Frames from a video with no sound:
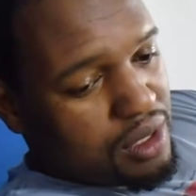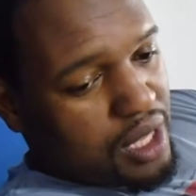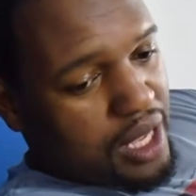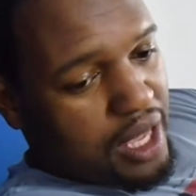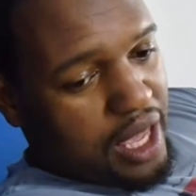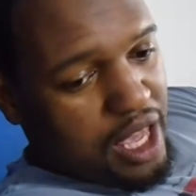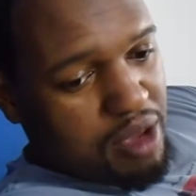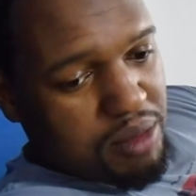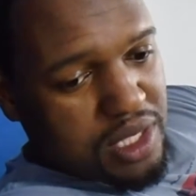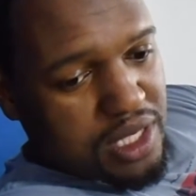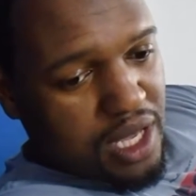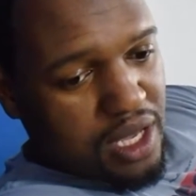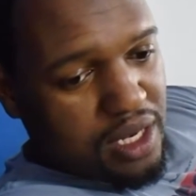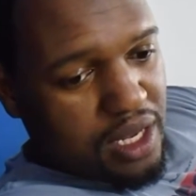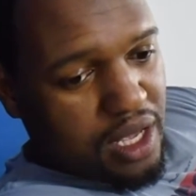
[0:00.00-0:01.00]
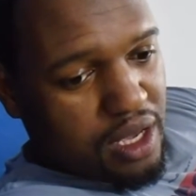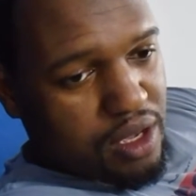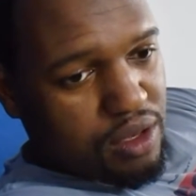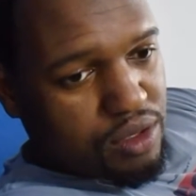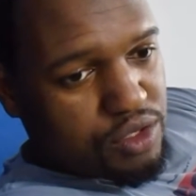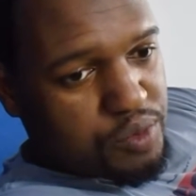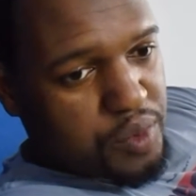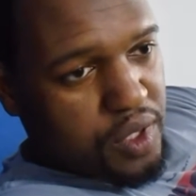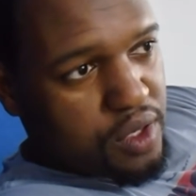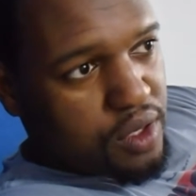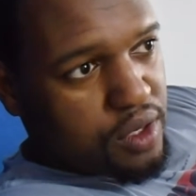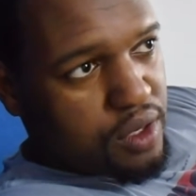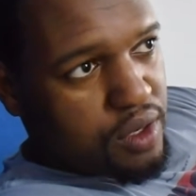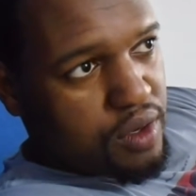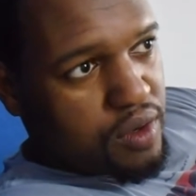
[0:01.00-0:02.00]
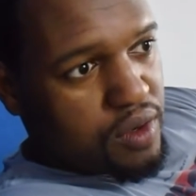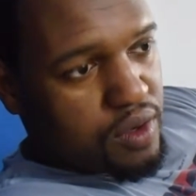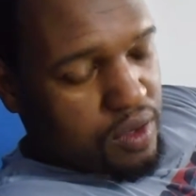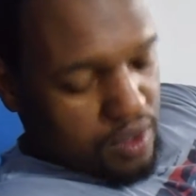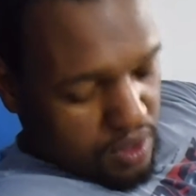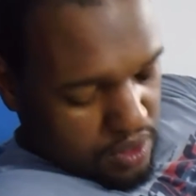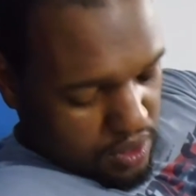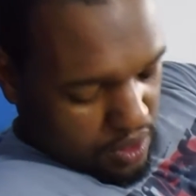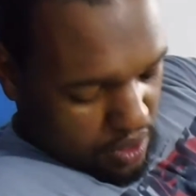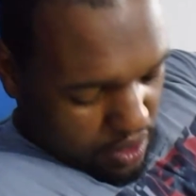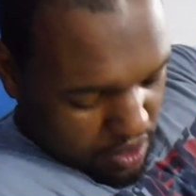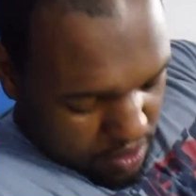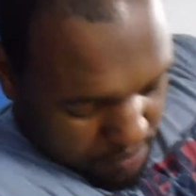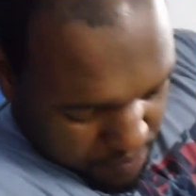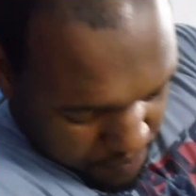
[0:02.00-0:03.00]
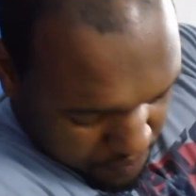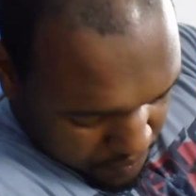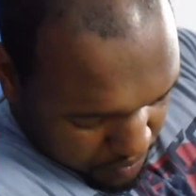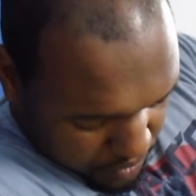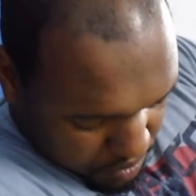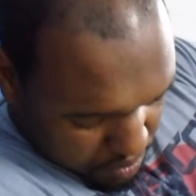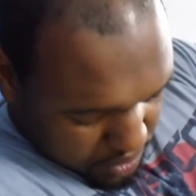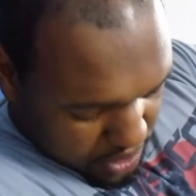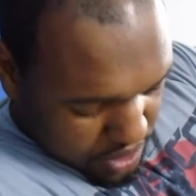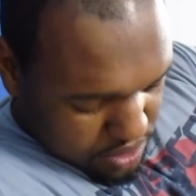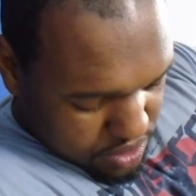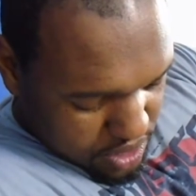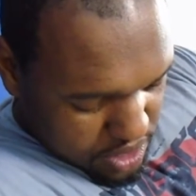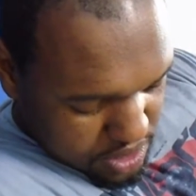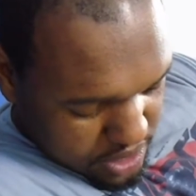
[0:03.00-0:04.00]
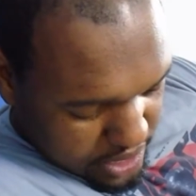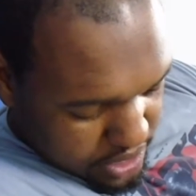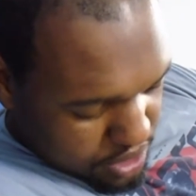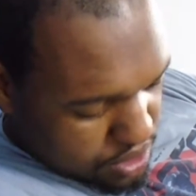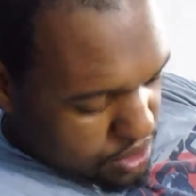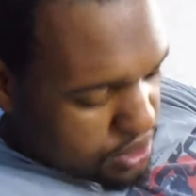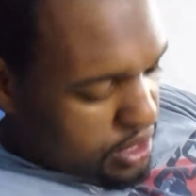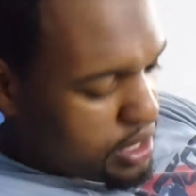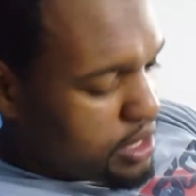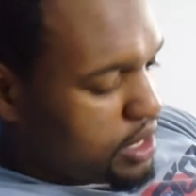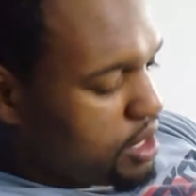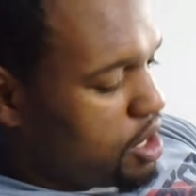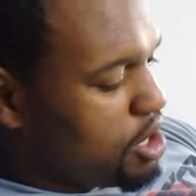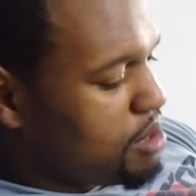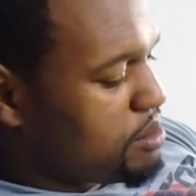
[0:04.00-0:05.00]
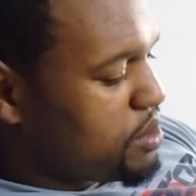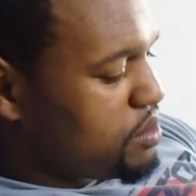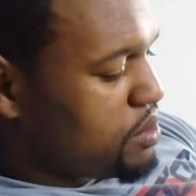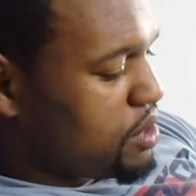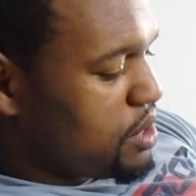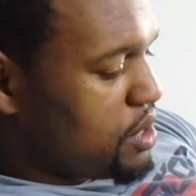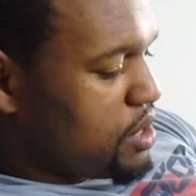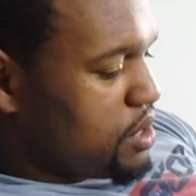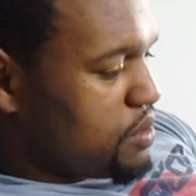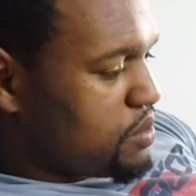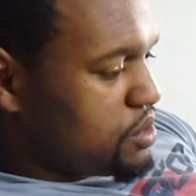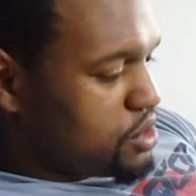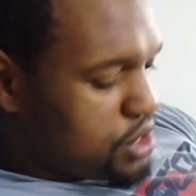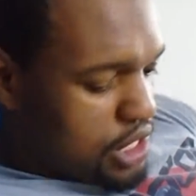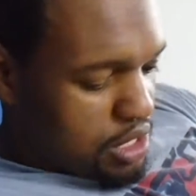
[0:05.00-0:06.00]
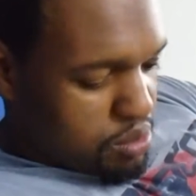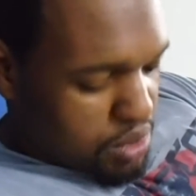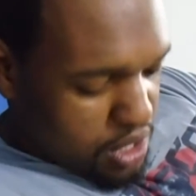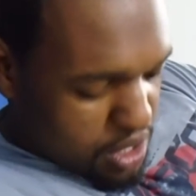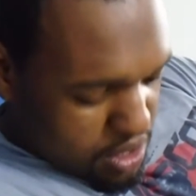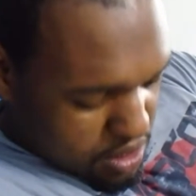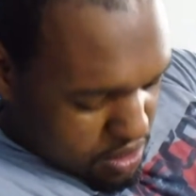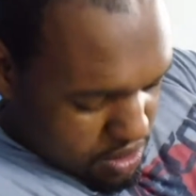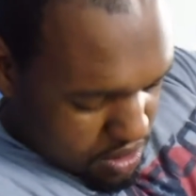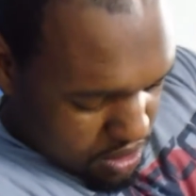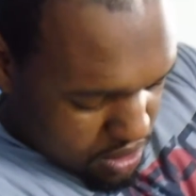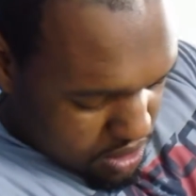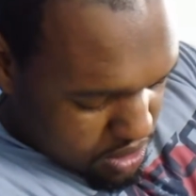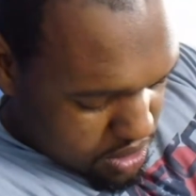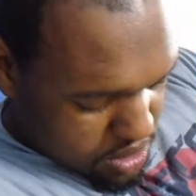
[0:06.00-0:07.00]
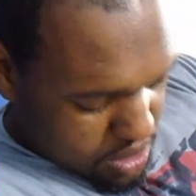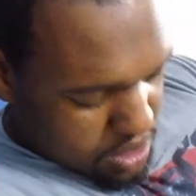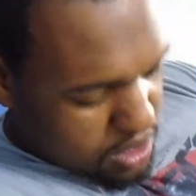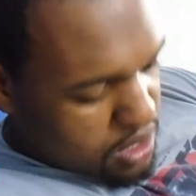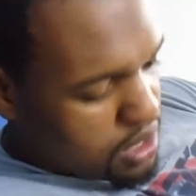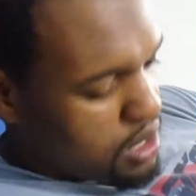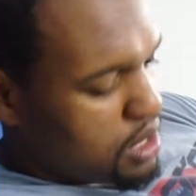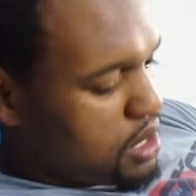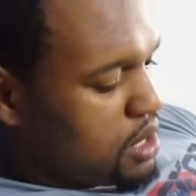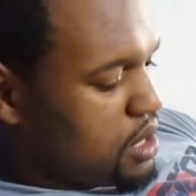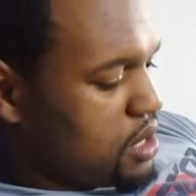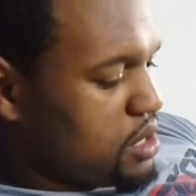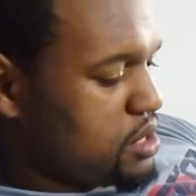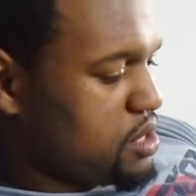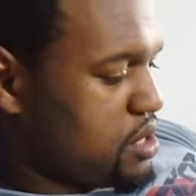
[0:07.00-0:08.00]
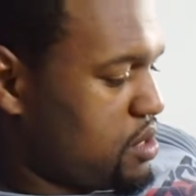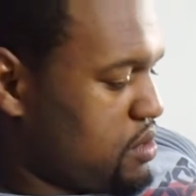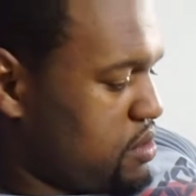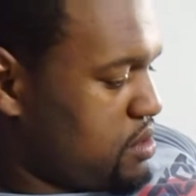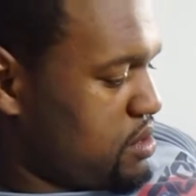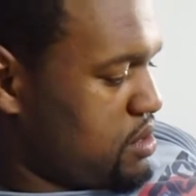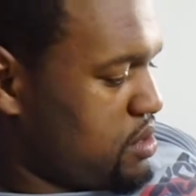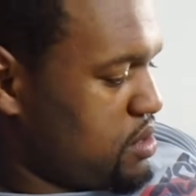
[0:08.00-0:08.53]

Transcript: like Amazon Echo speaker. But that's crazy. I didn't know that Harman was JBL. So